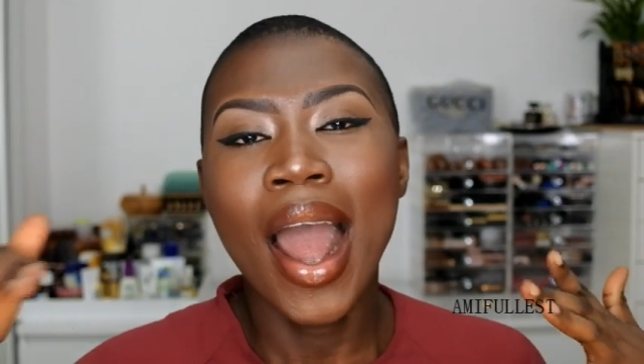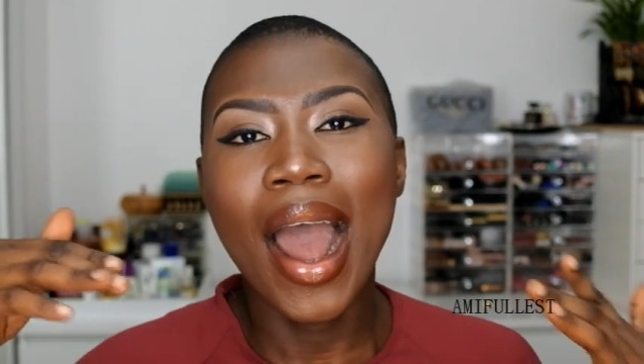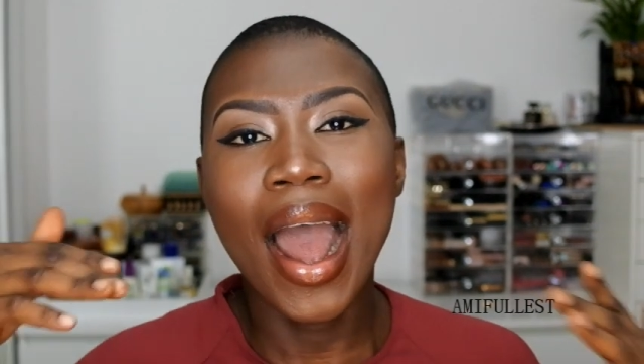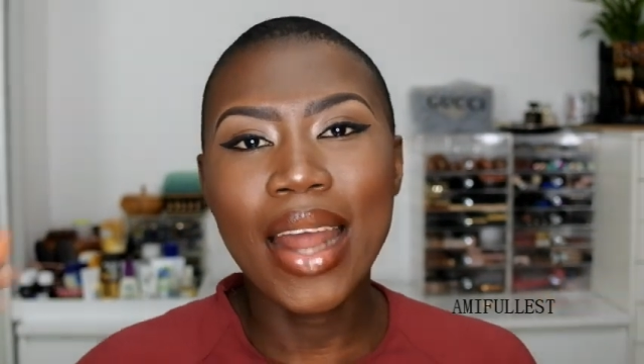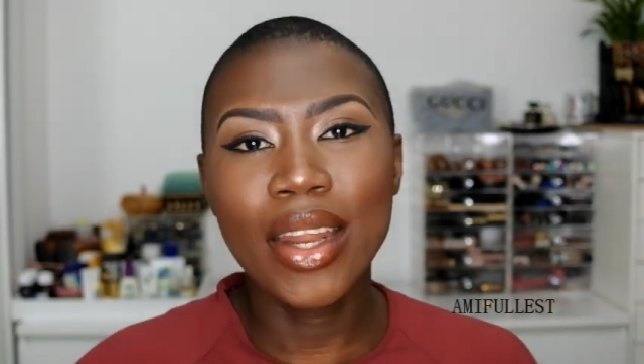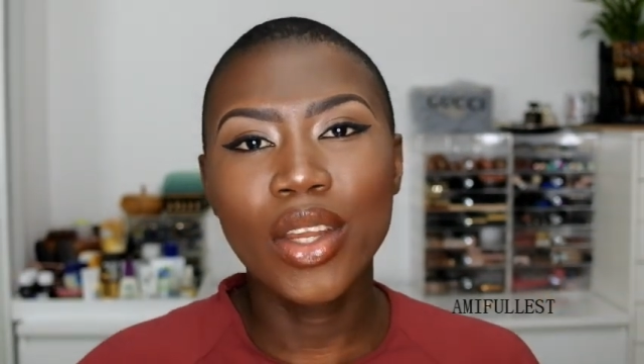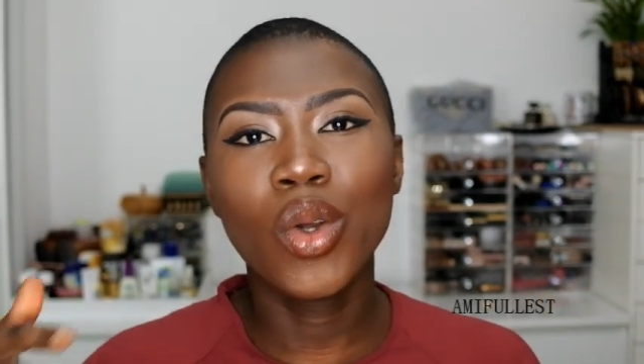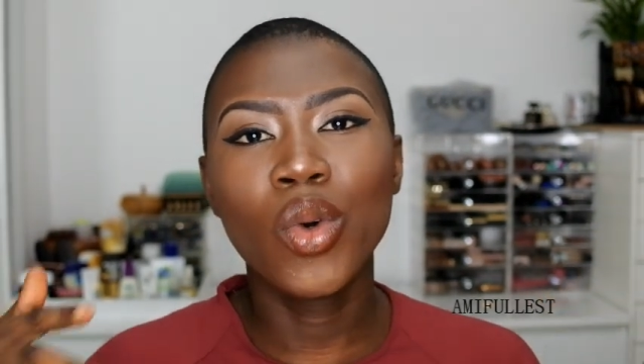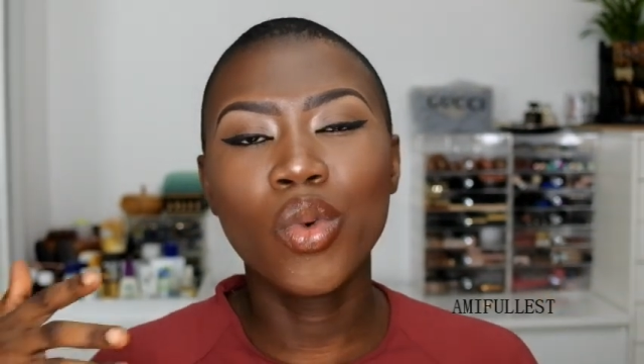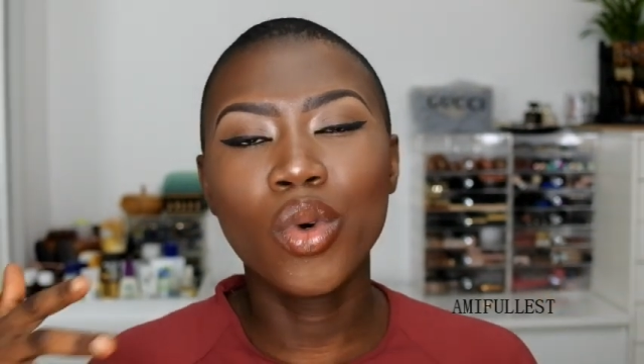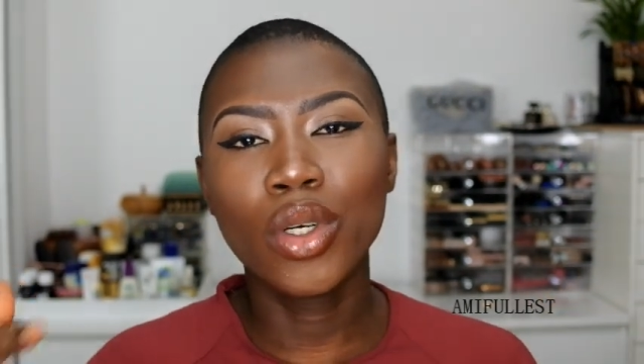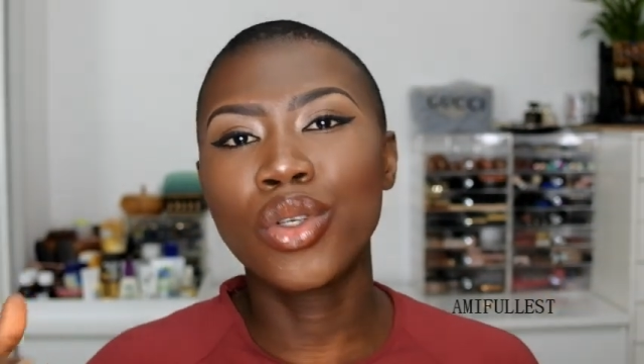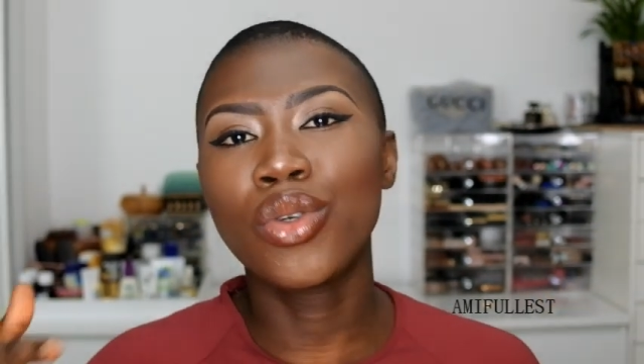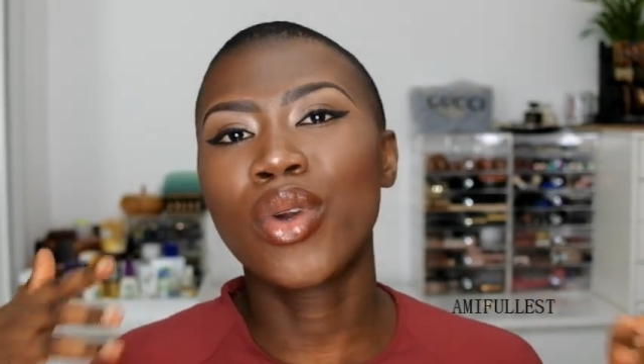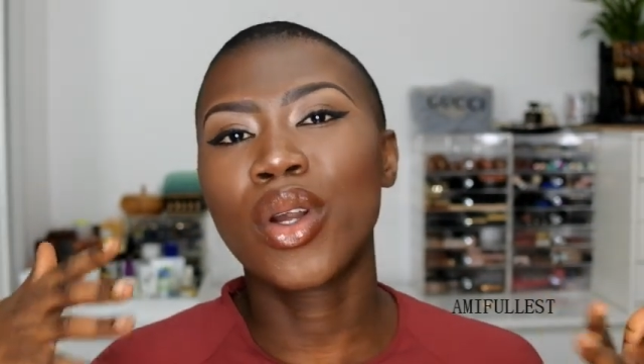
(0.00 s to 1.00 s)
I didn't
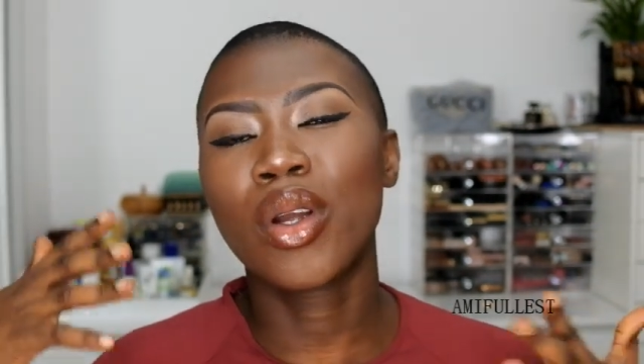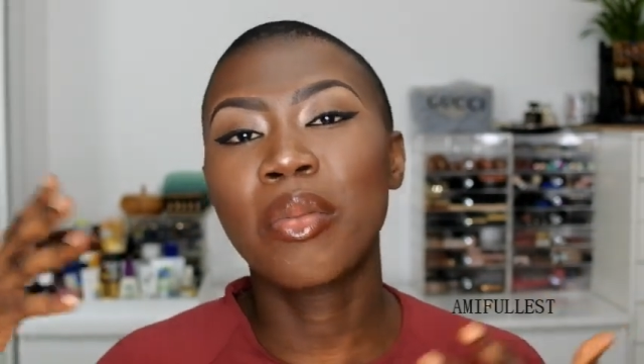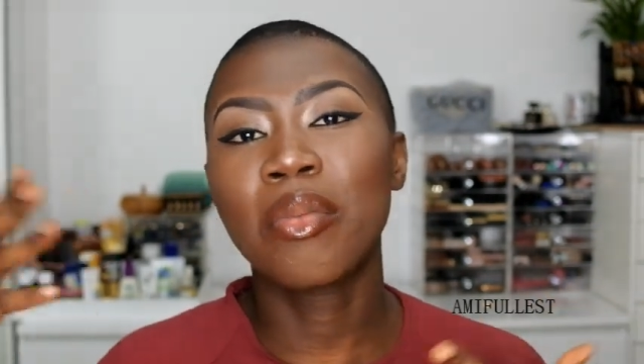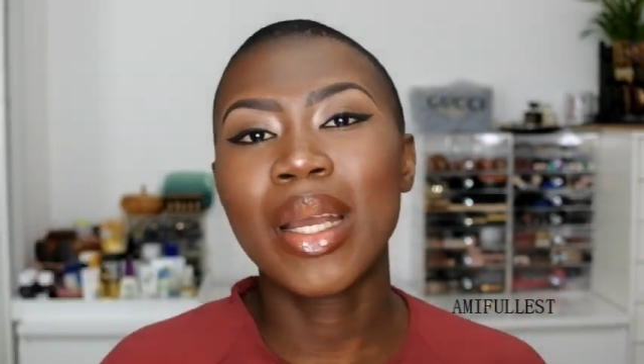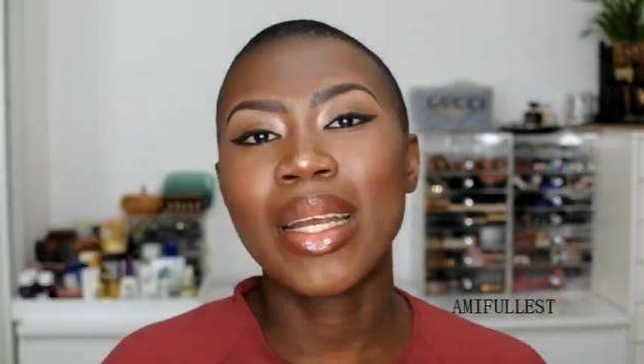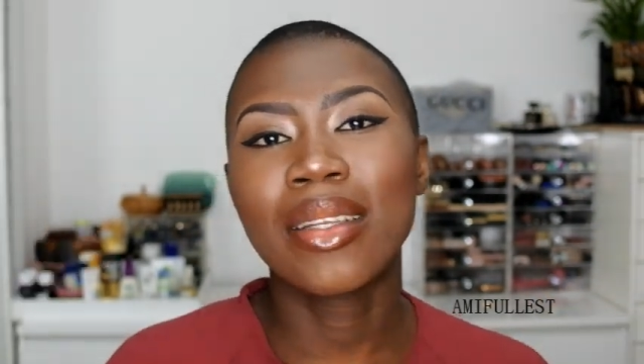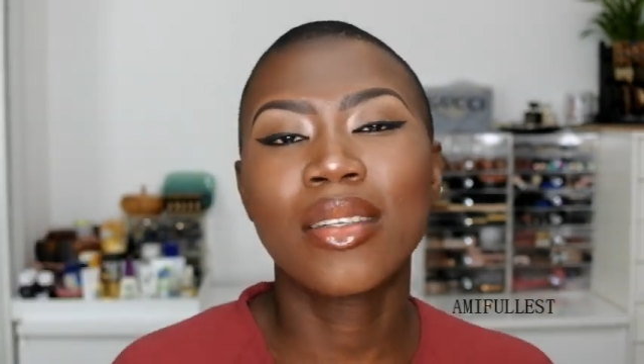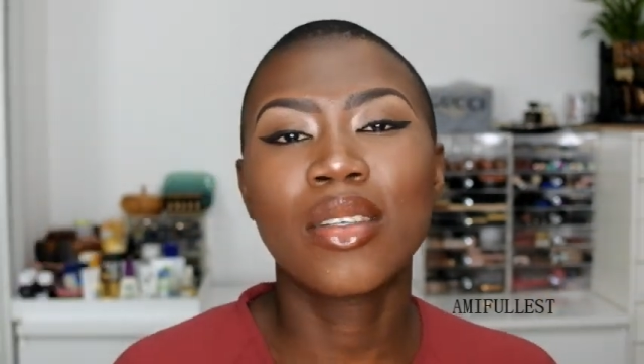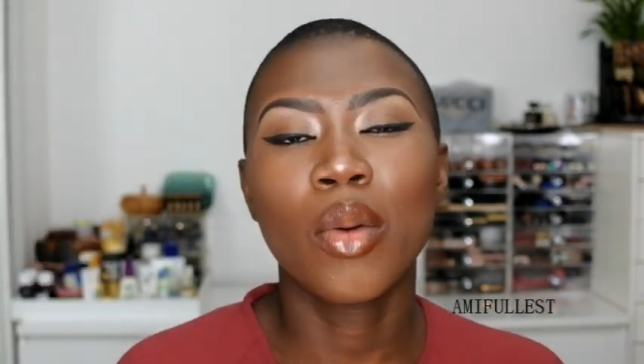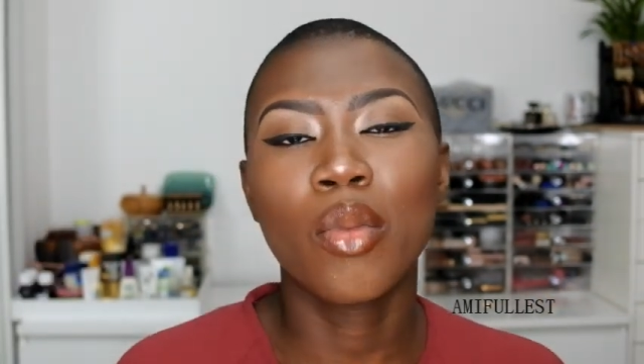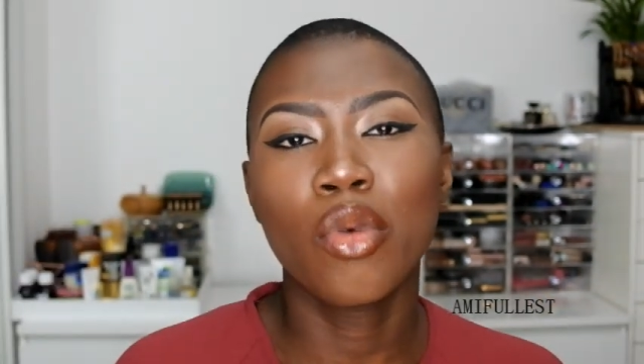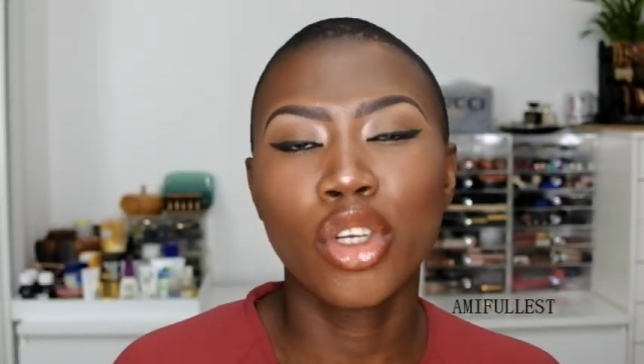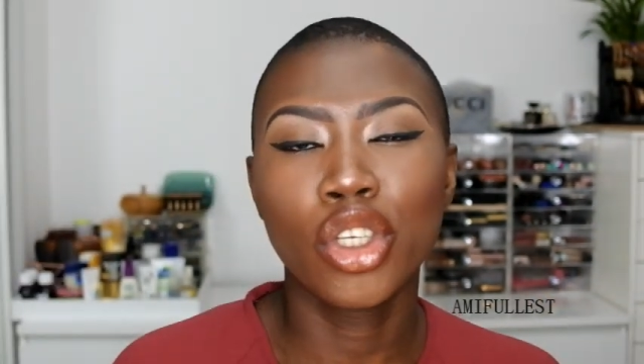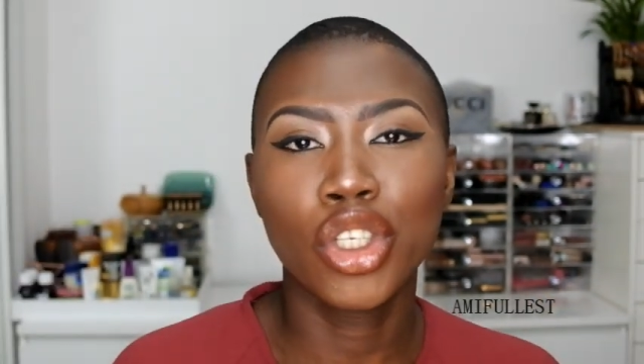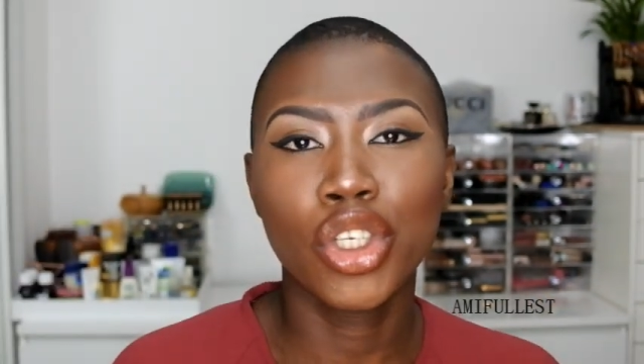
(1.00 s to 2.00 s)
want to recommend
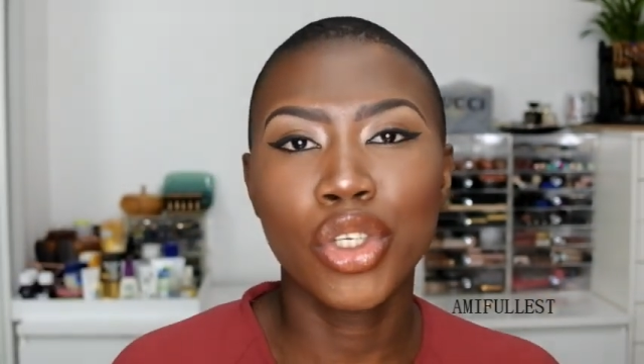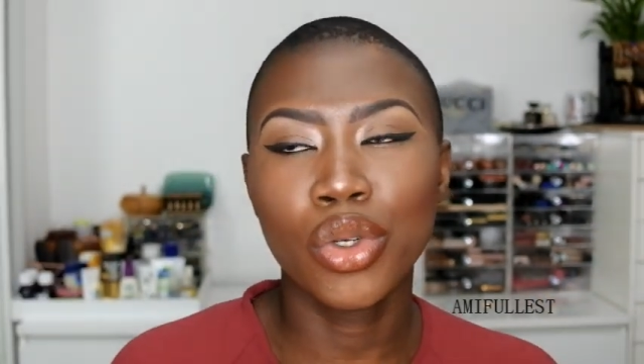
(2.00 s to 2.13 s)
someone to